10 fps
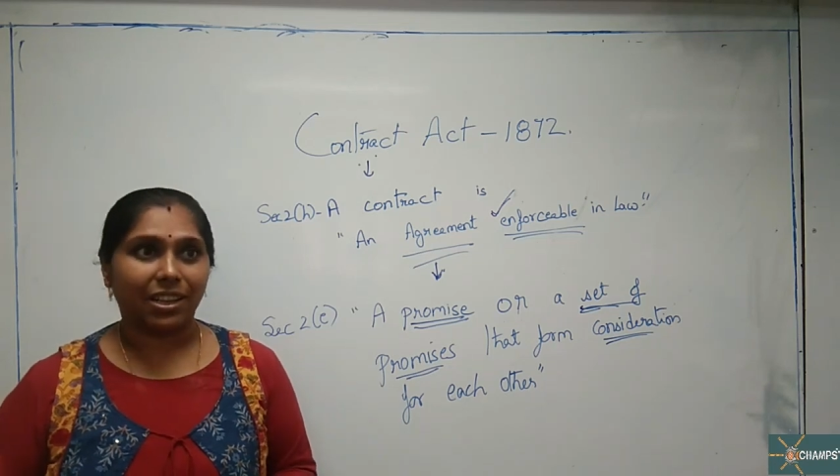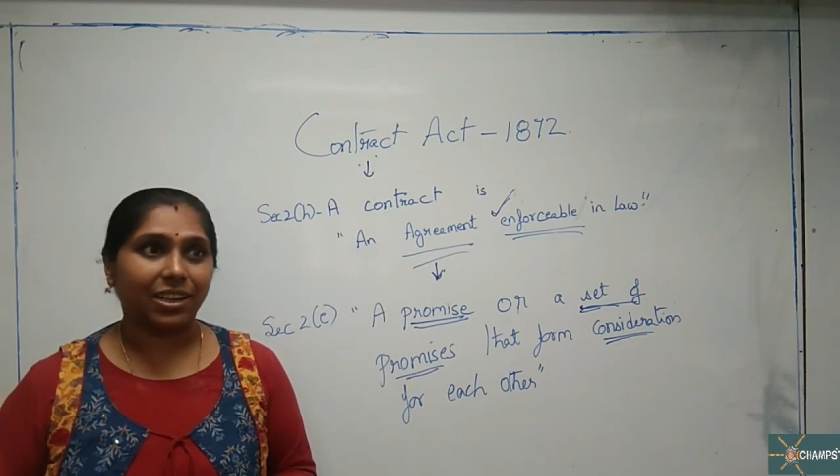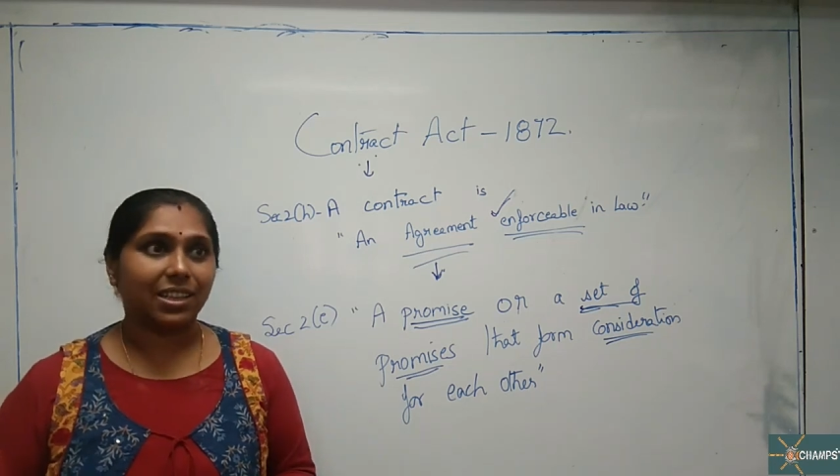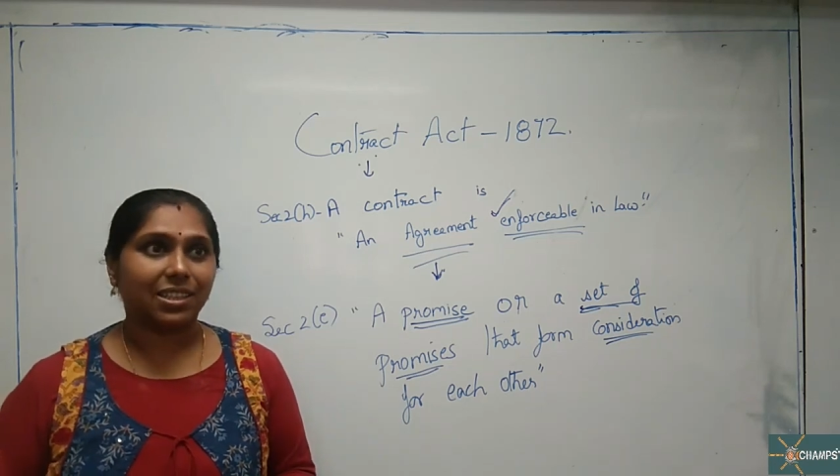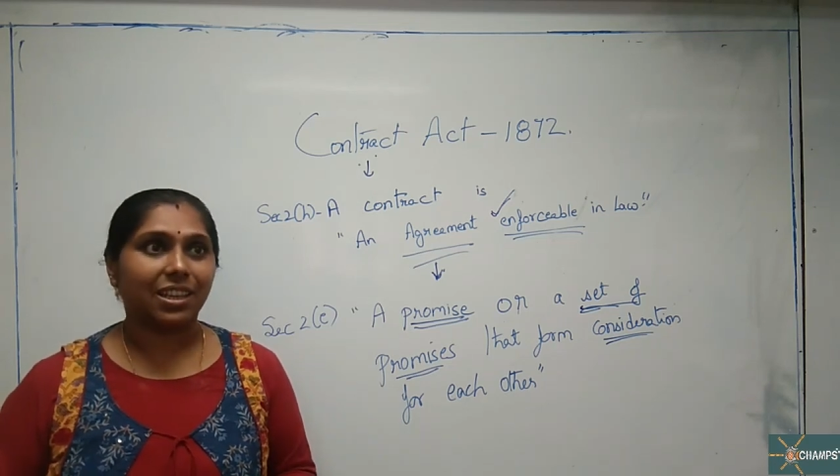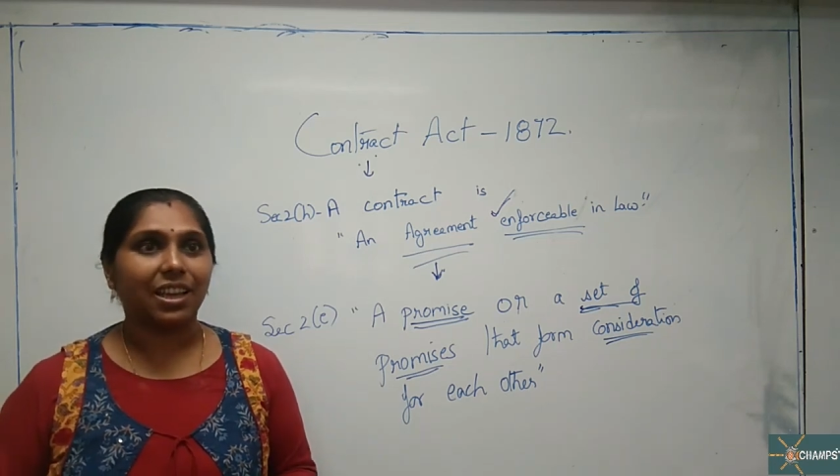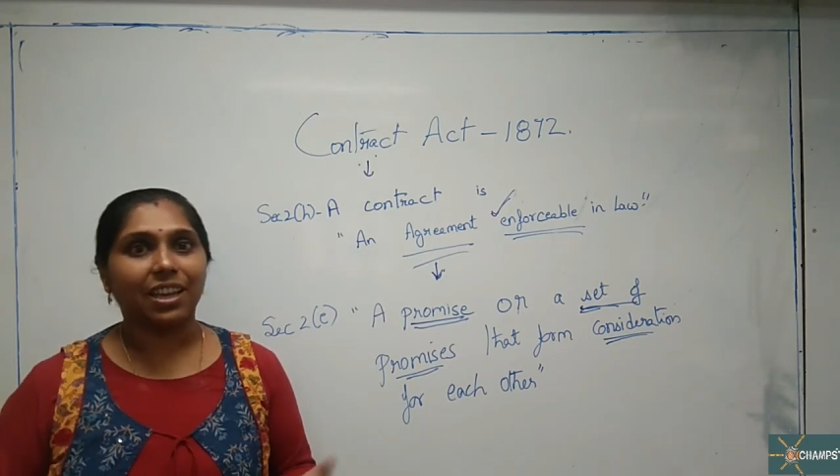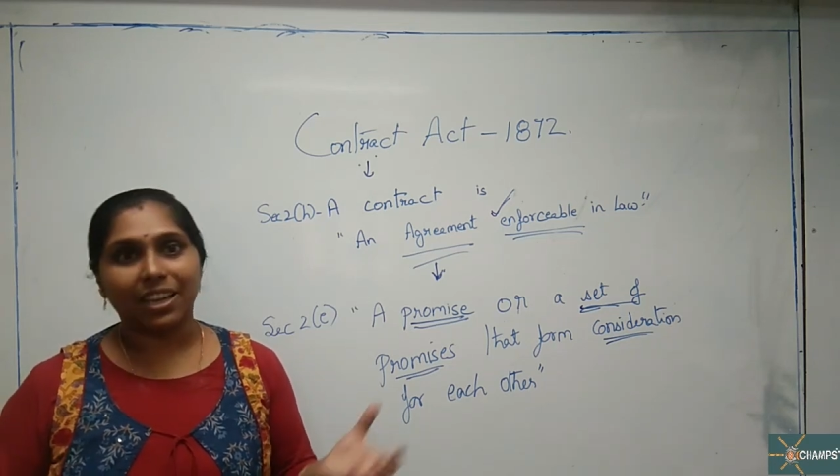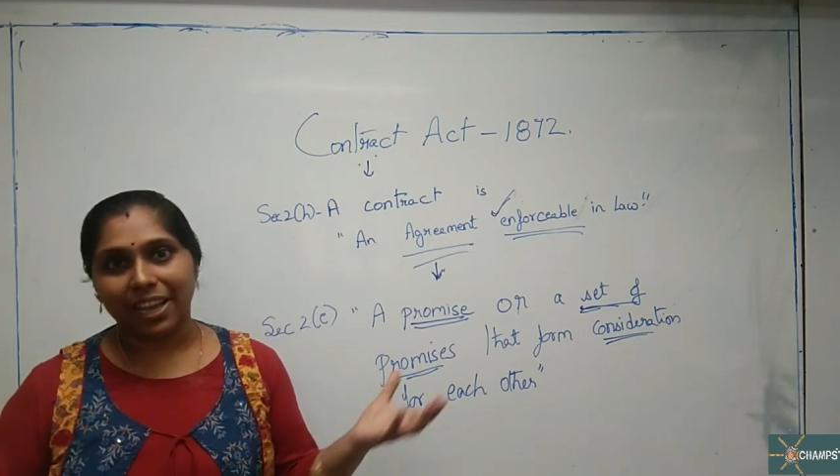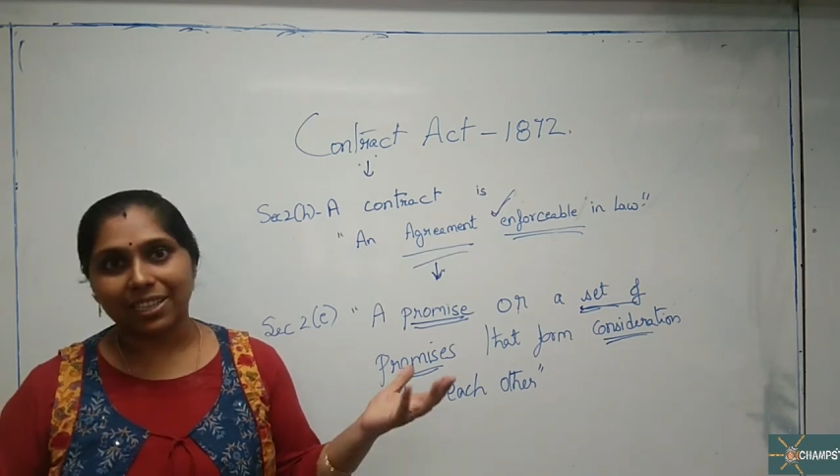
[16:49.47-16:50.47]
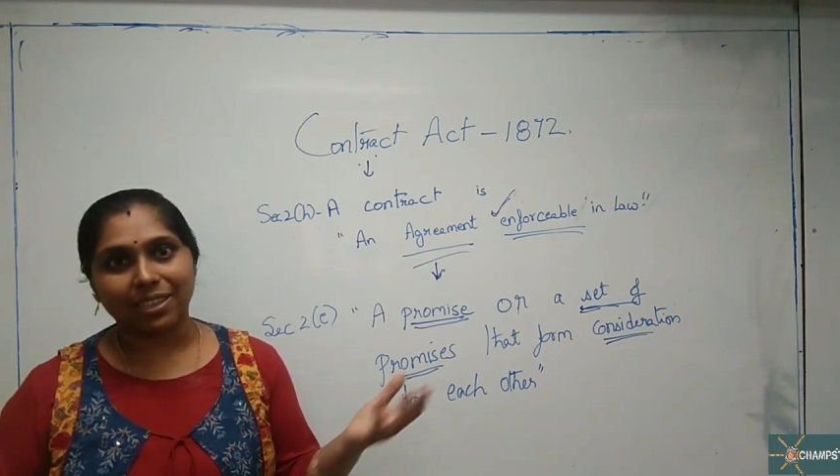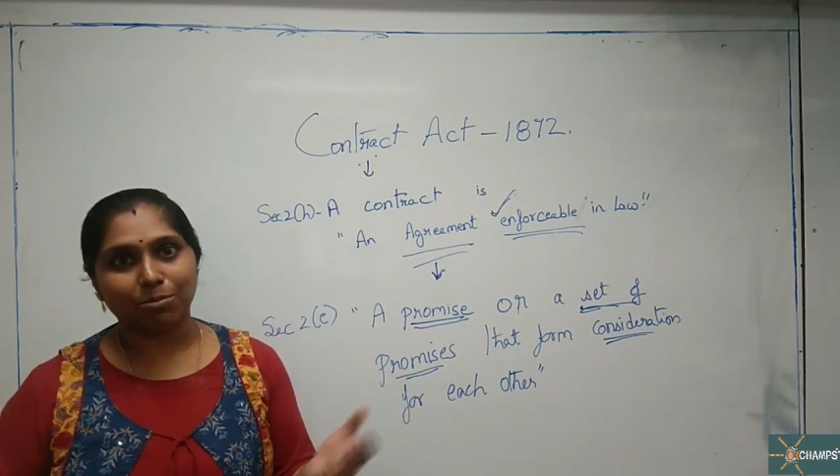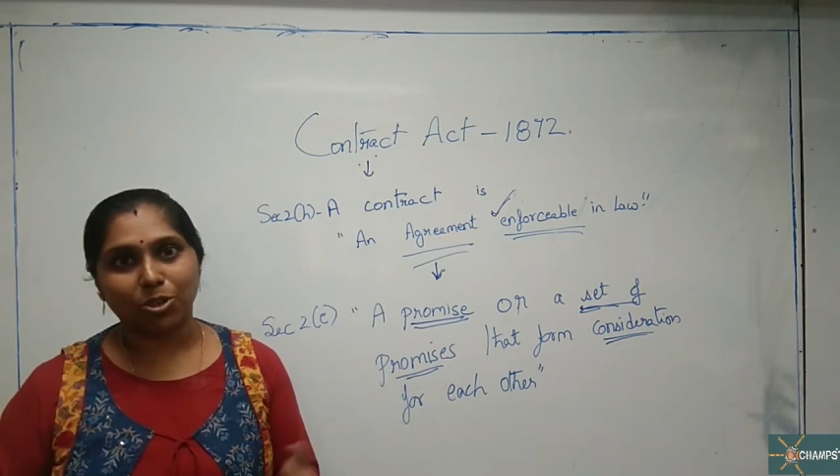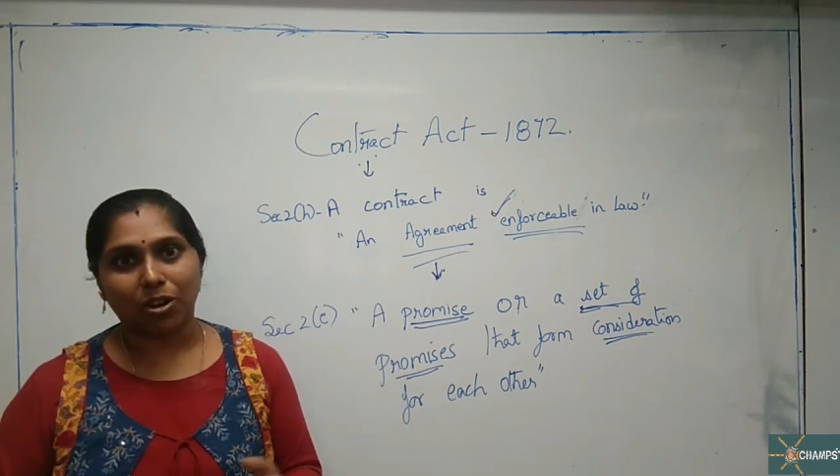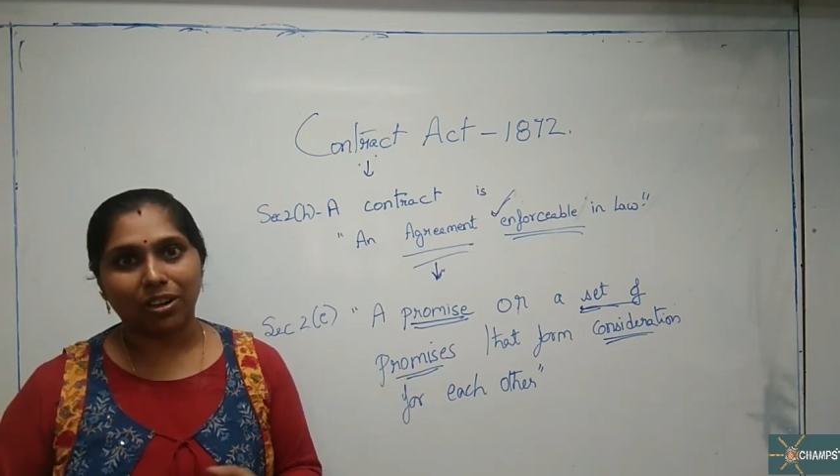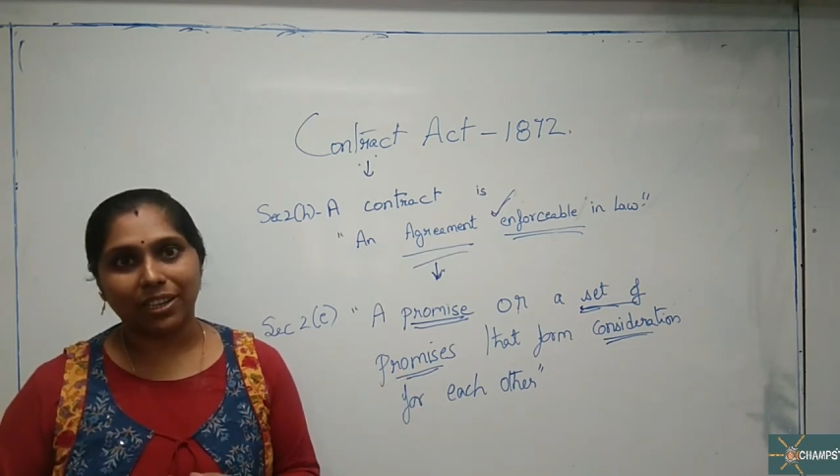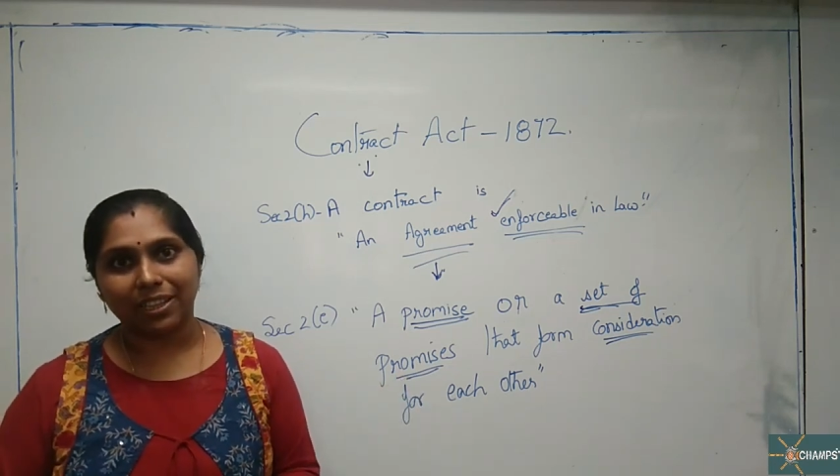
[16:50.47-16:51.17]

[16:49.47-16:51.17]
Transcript: Like let's say he ate some chocolate